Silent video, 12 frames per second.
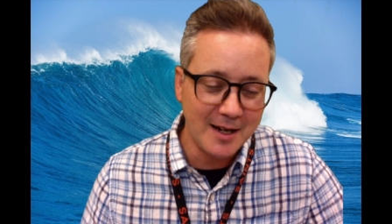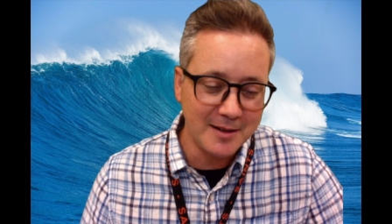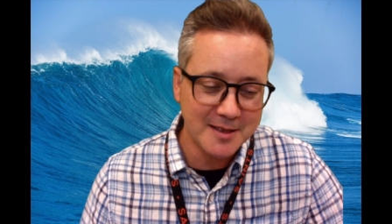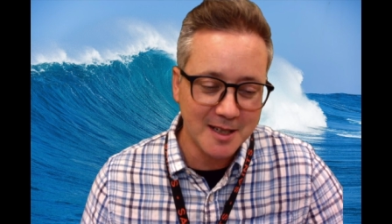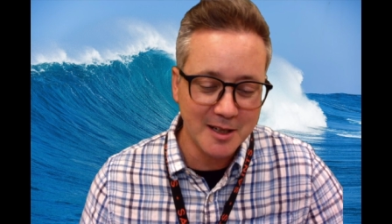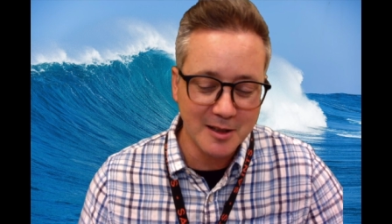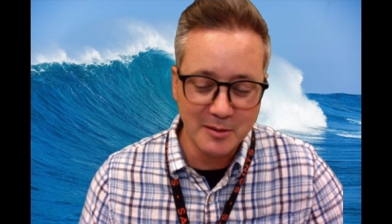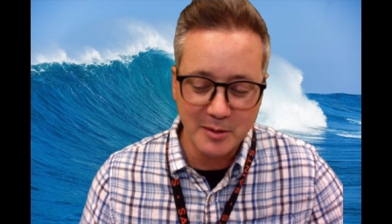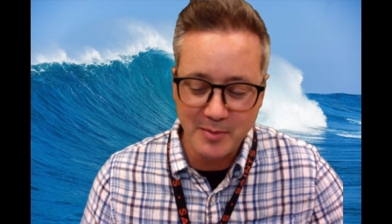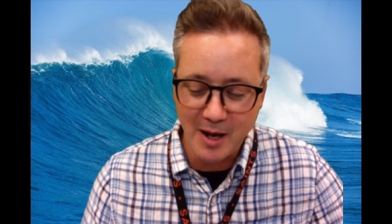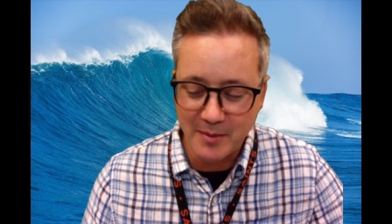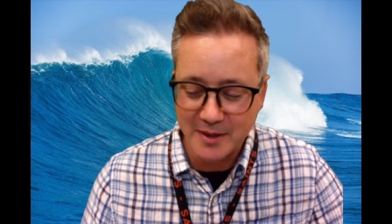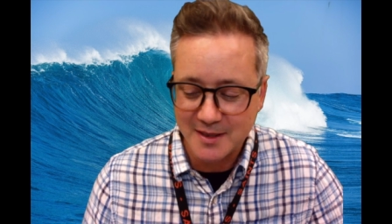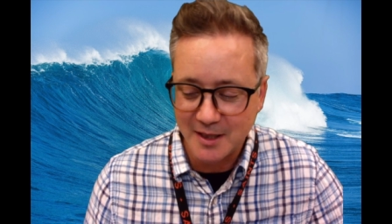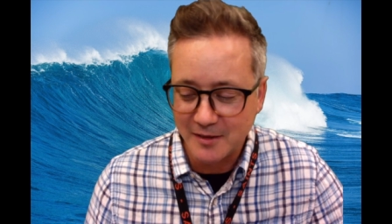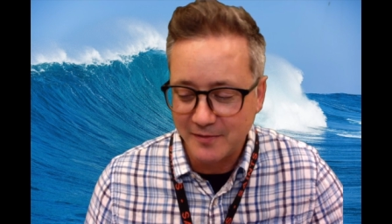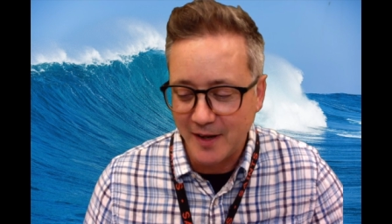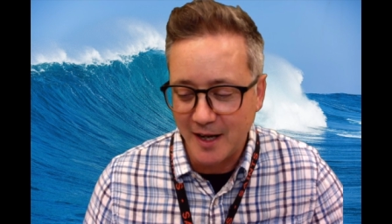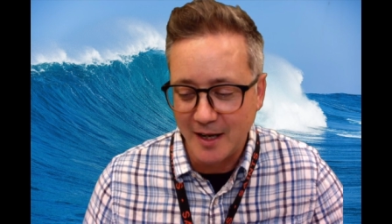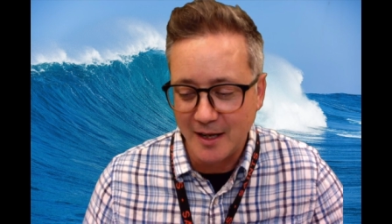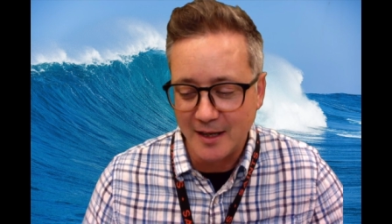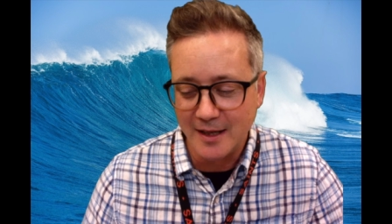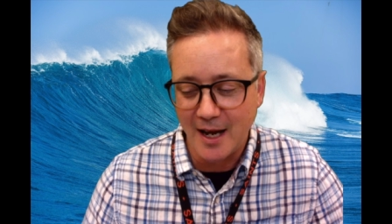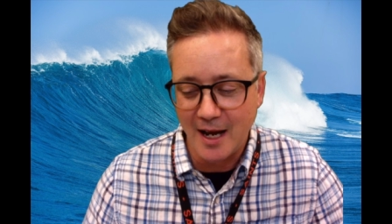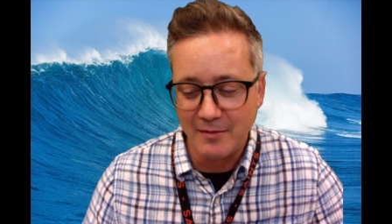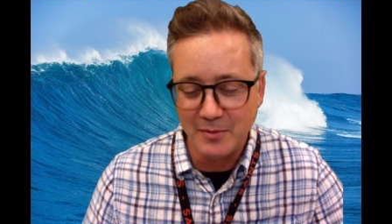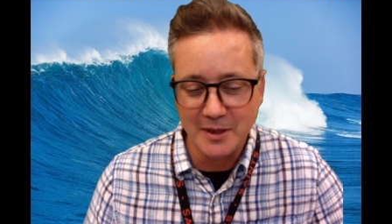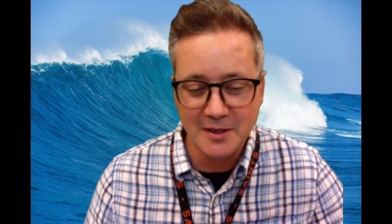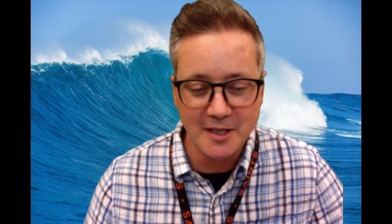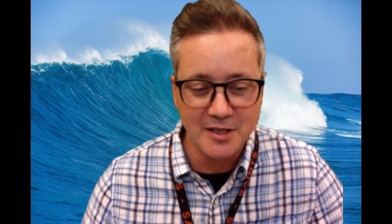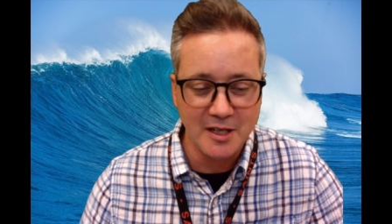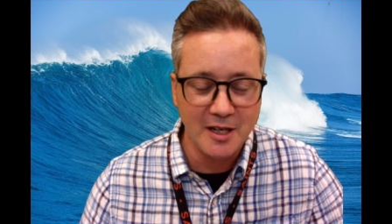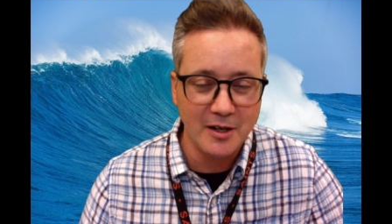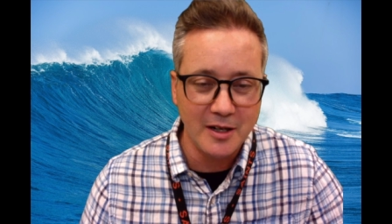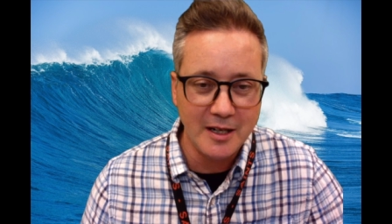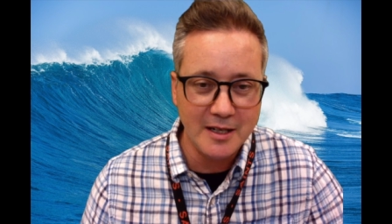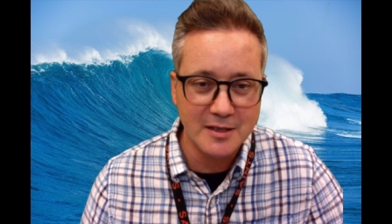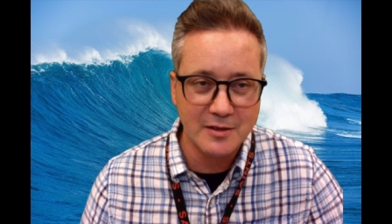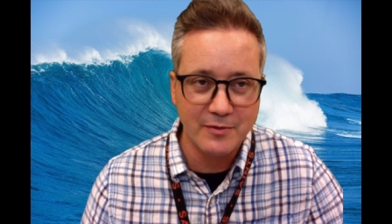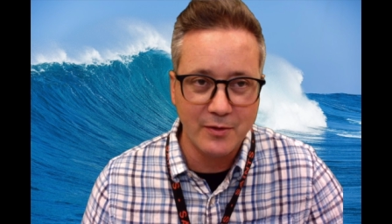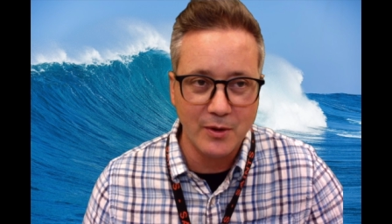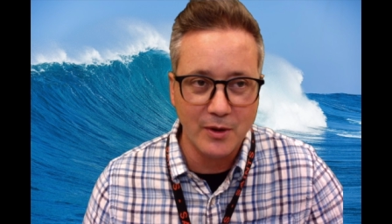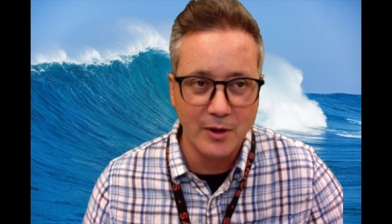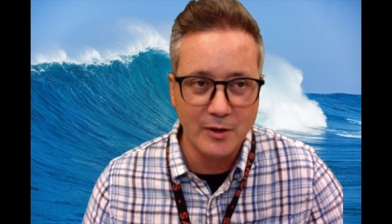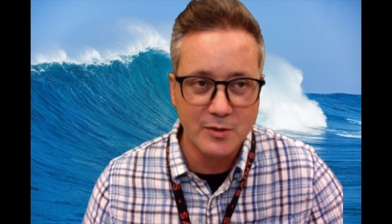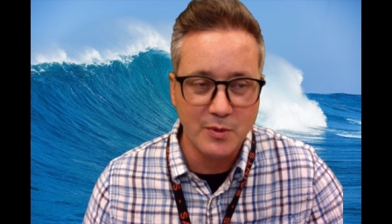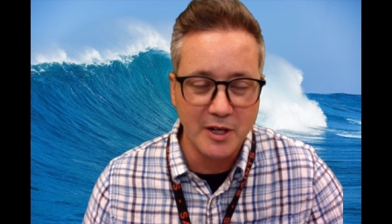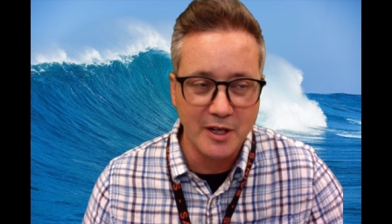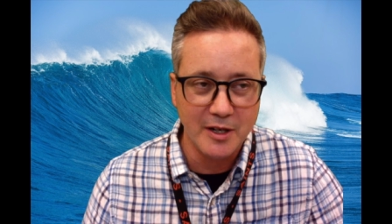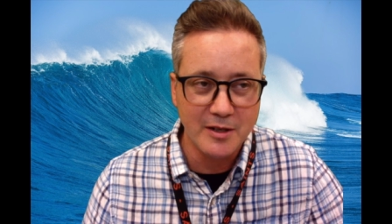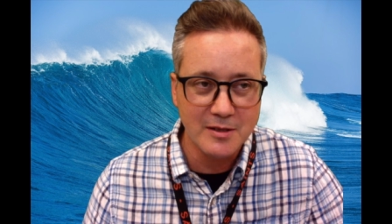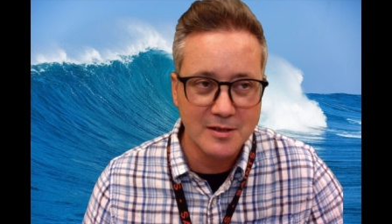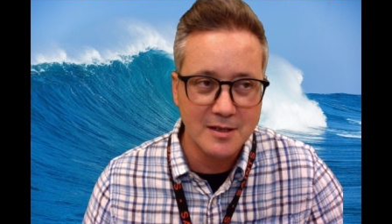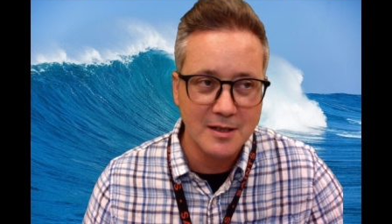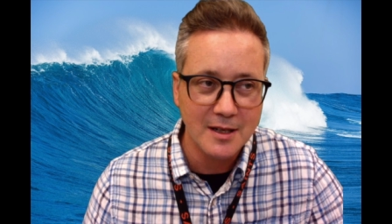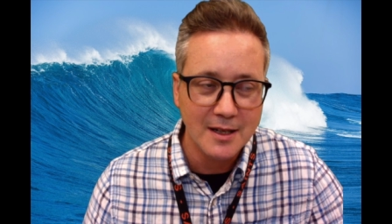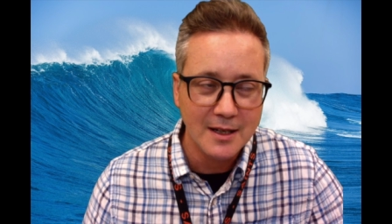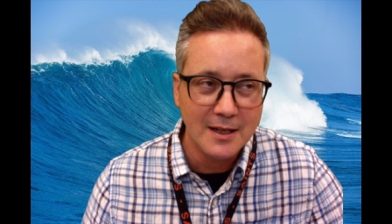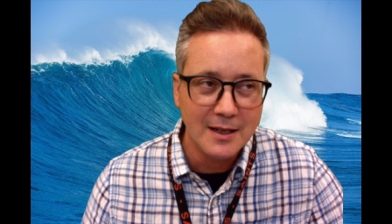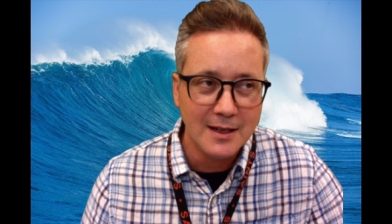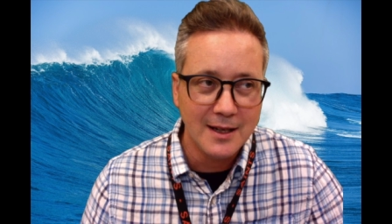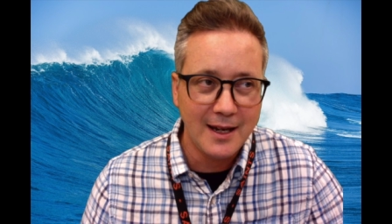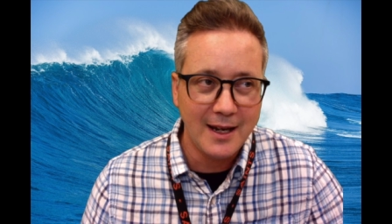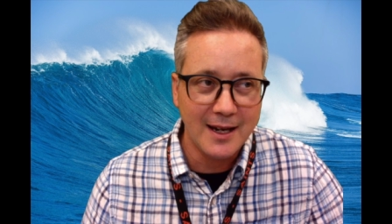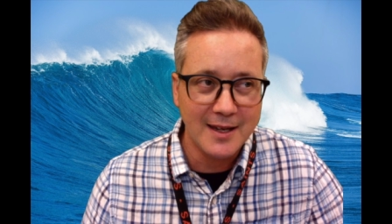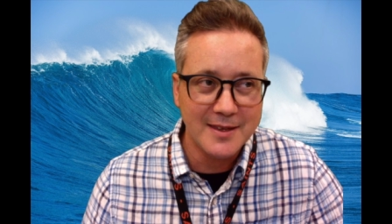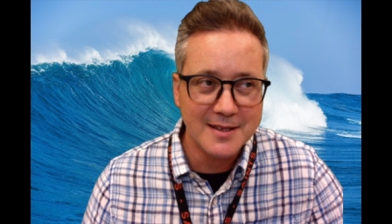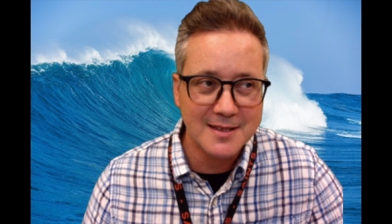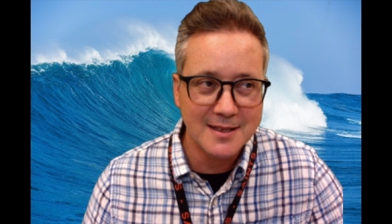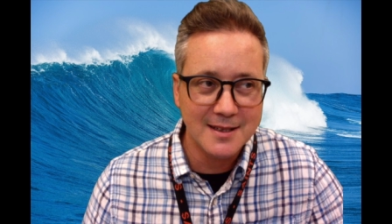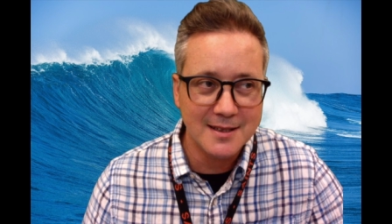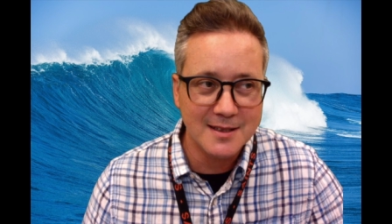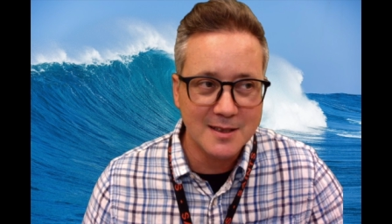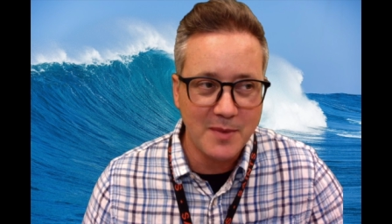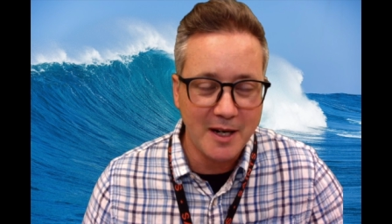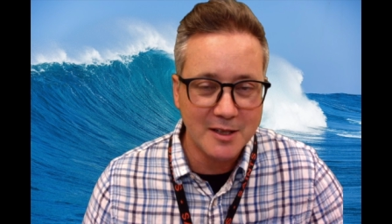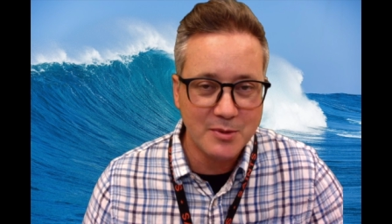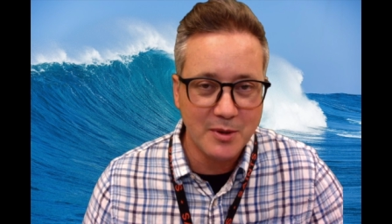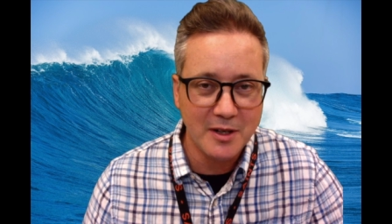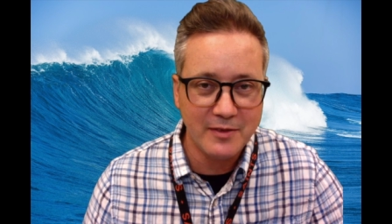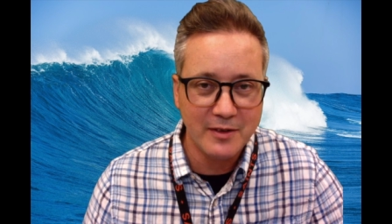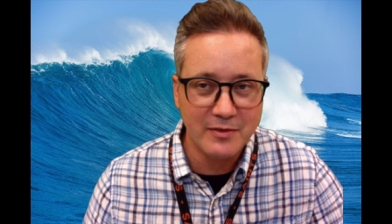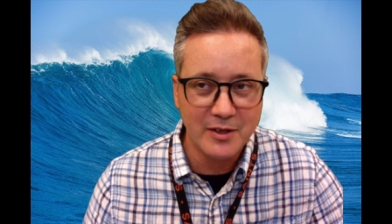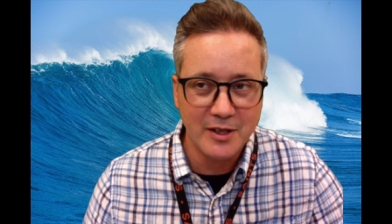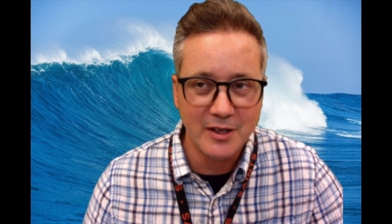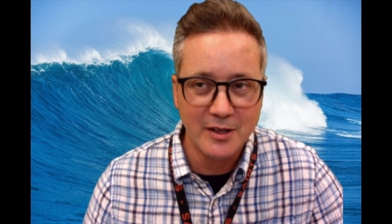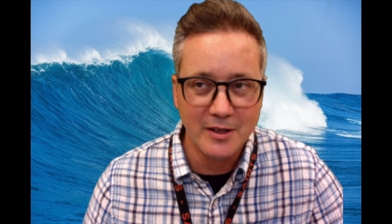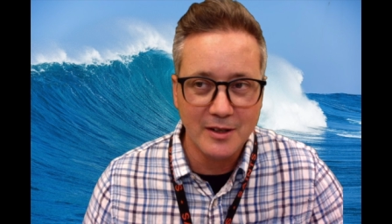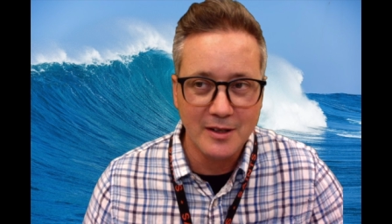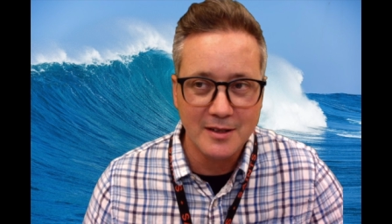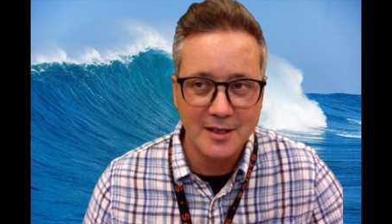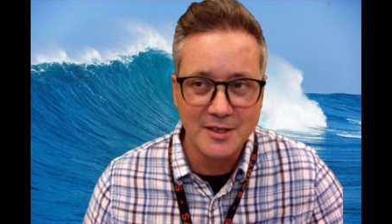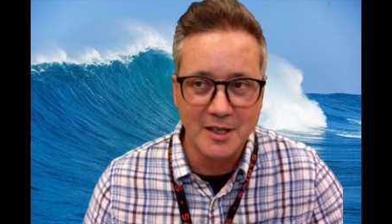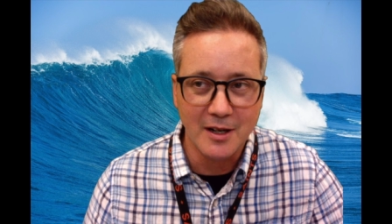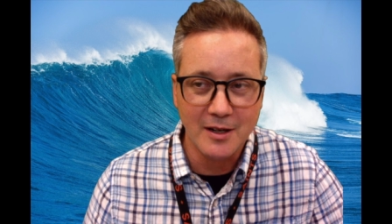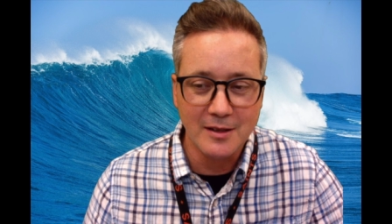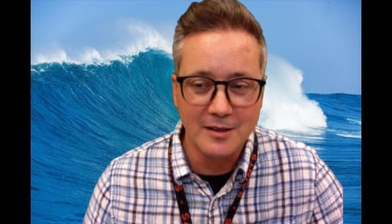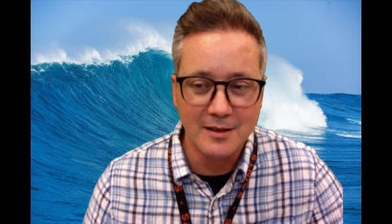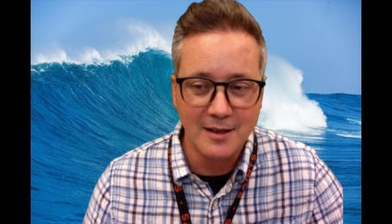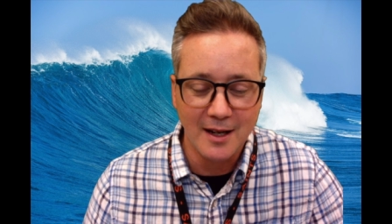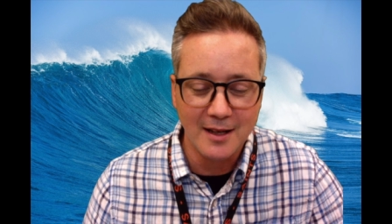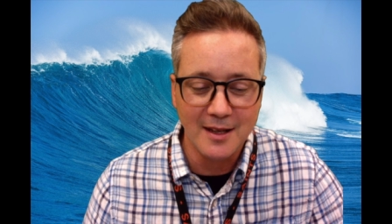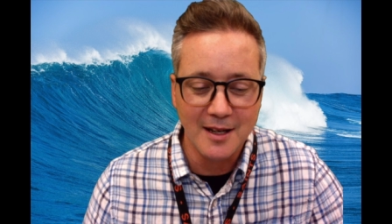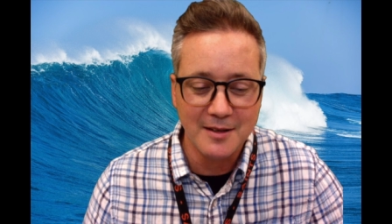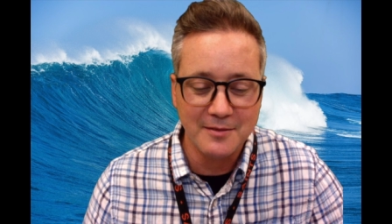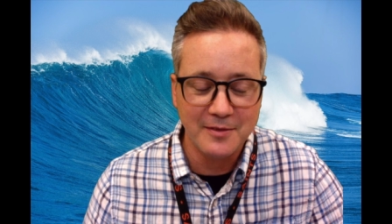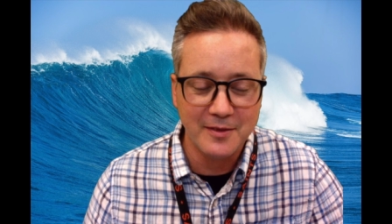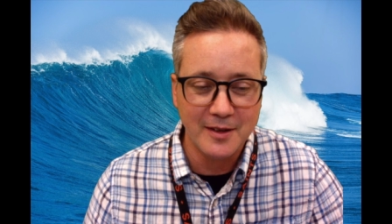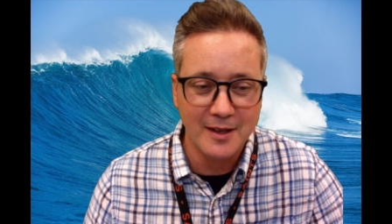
Tell you a little bit about myself. I've been teaching here at East for 20 years, and this is my 25th year teaching art. I love